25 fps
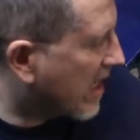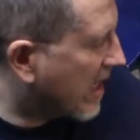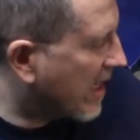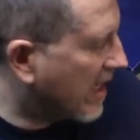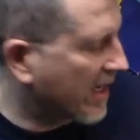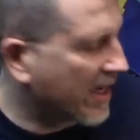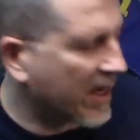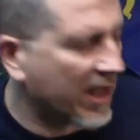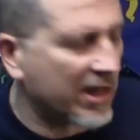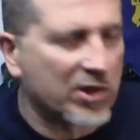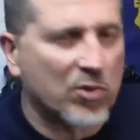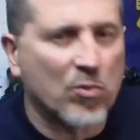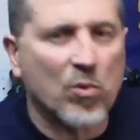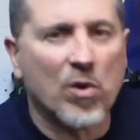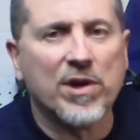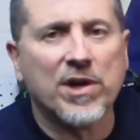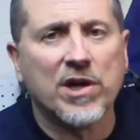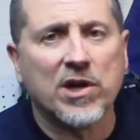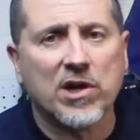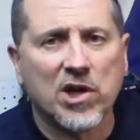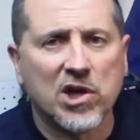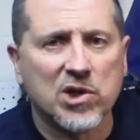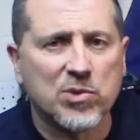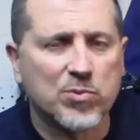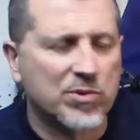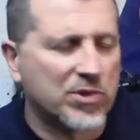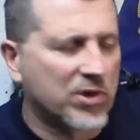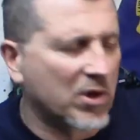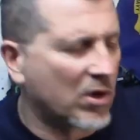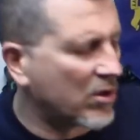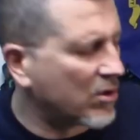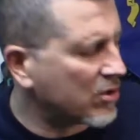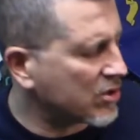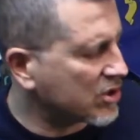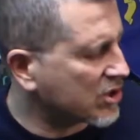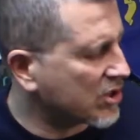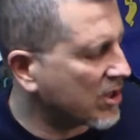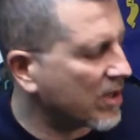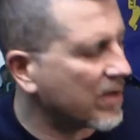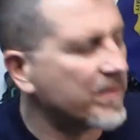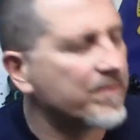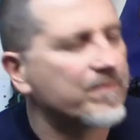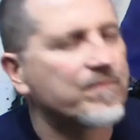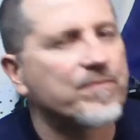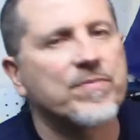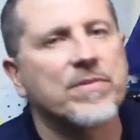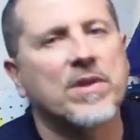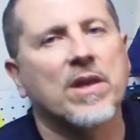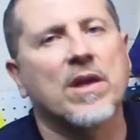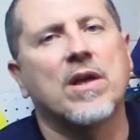Got the one that comes with the holster.
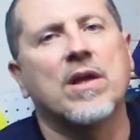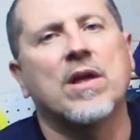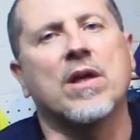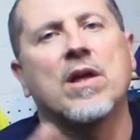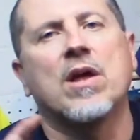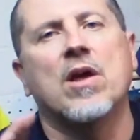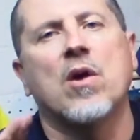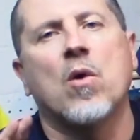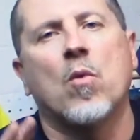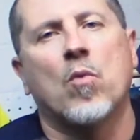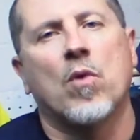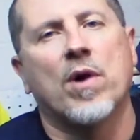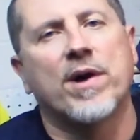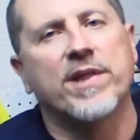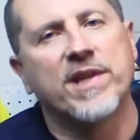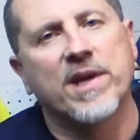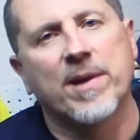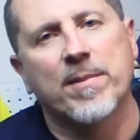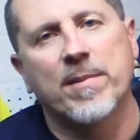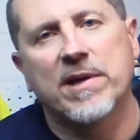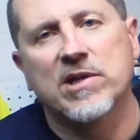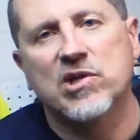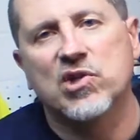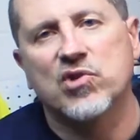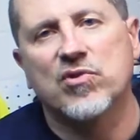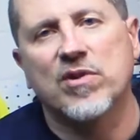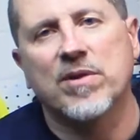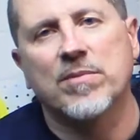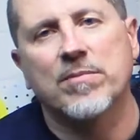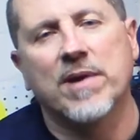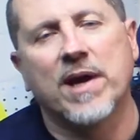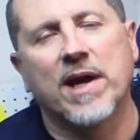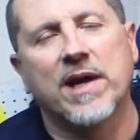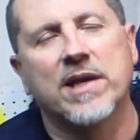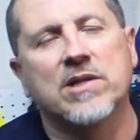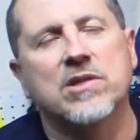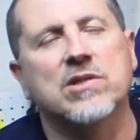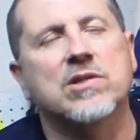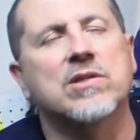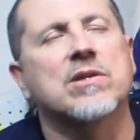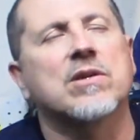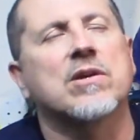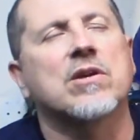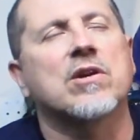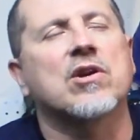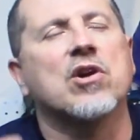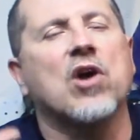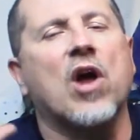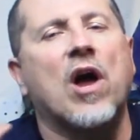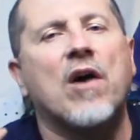One thing about Streamlights,
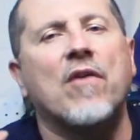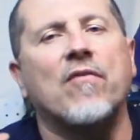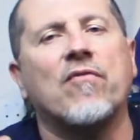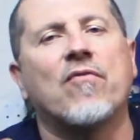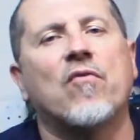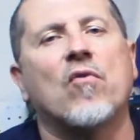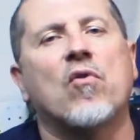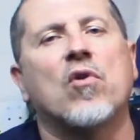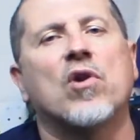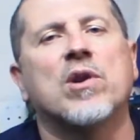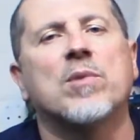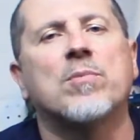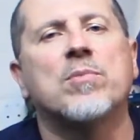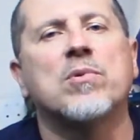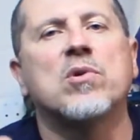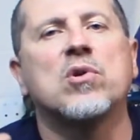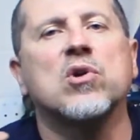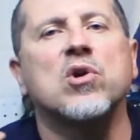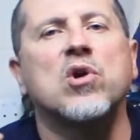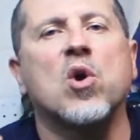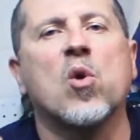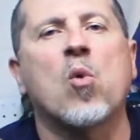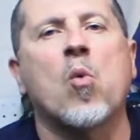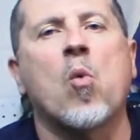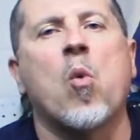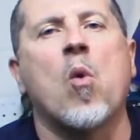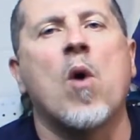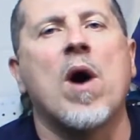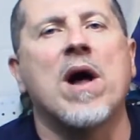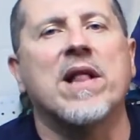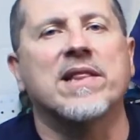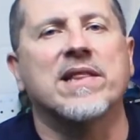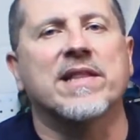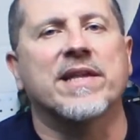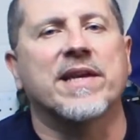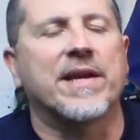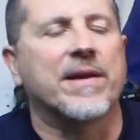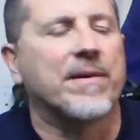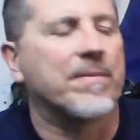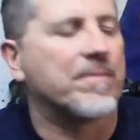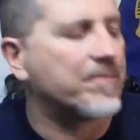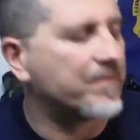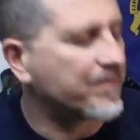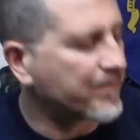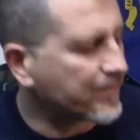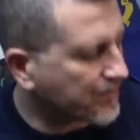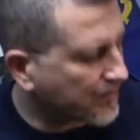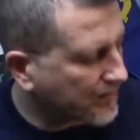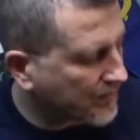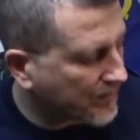affordable quality.
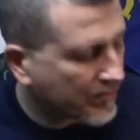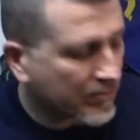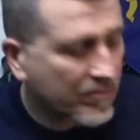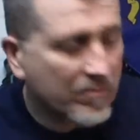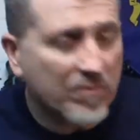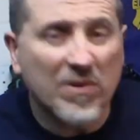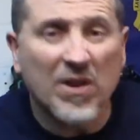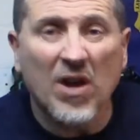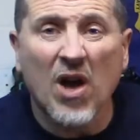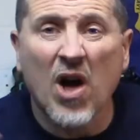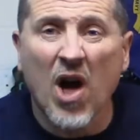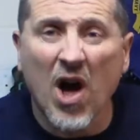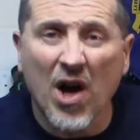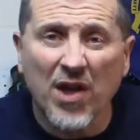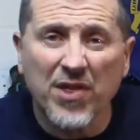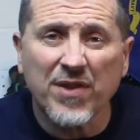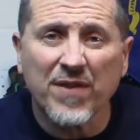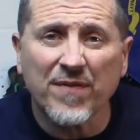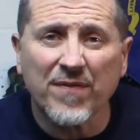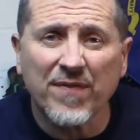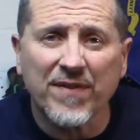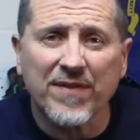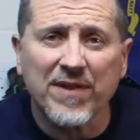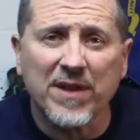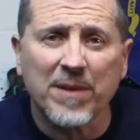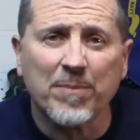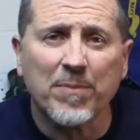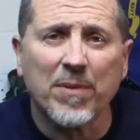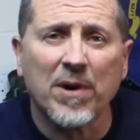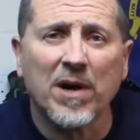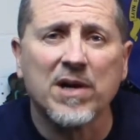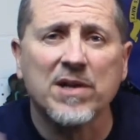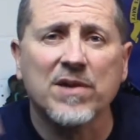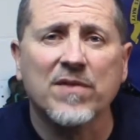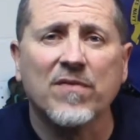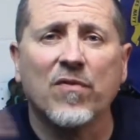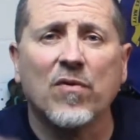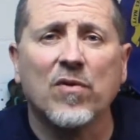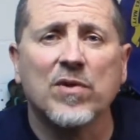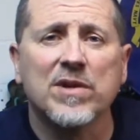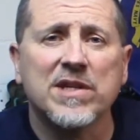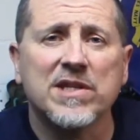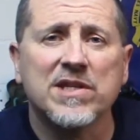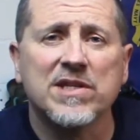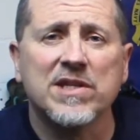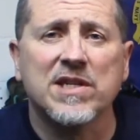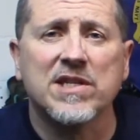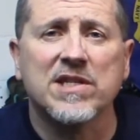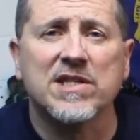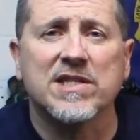Under $50,
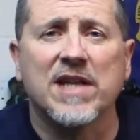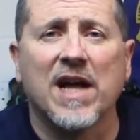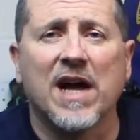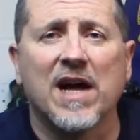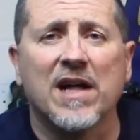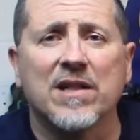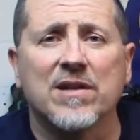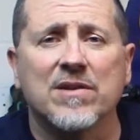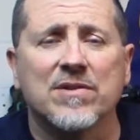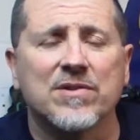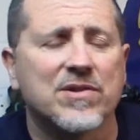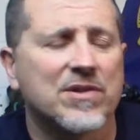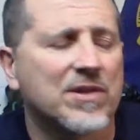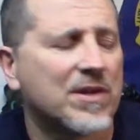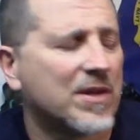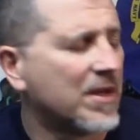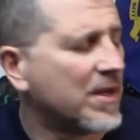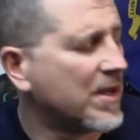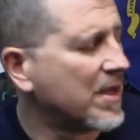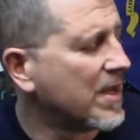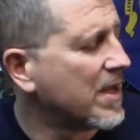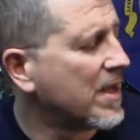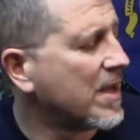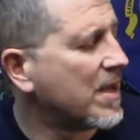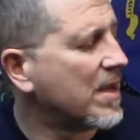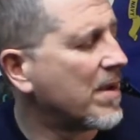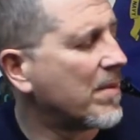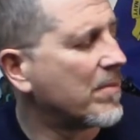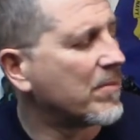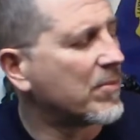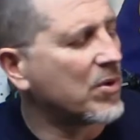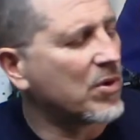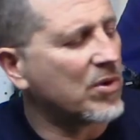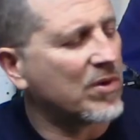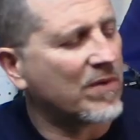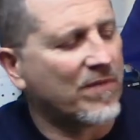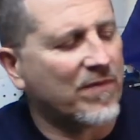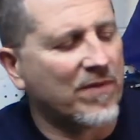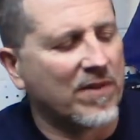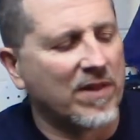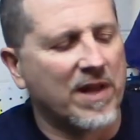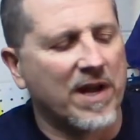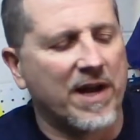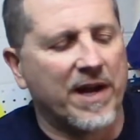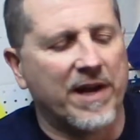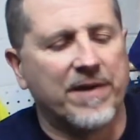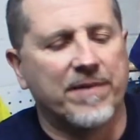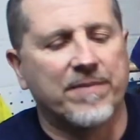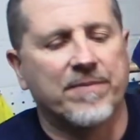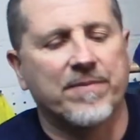$46. Beautiful
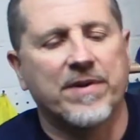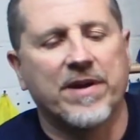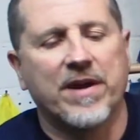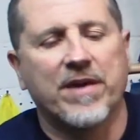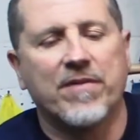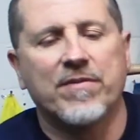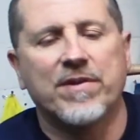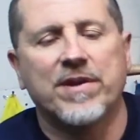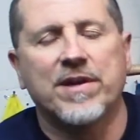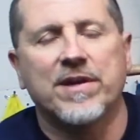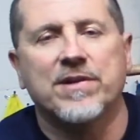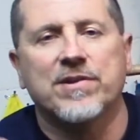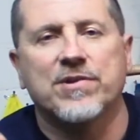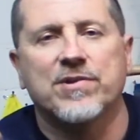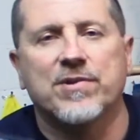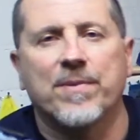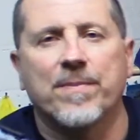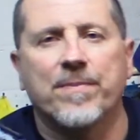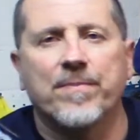light. Here it is.